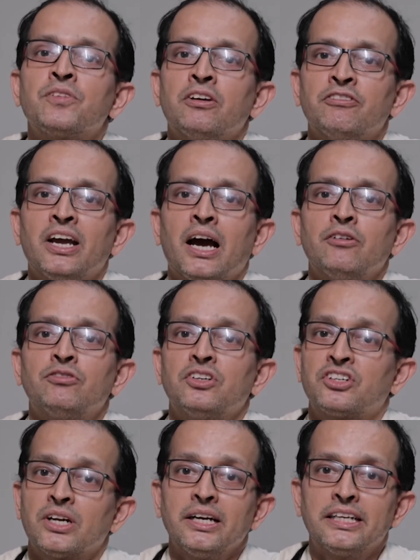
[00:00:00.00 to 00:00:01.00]
we have
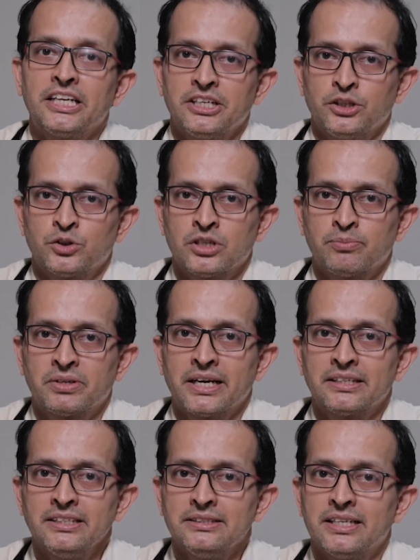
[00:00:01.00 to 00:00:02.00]
drug-induced hepatitis.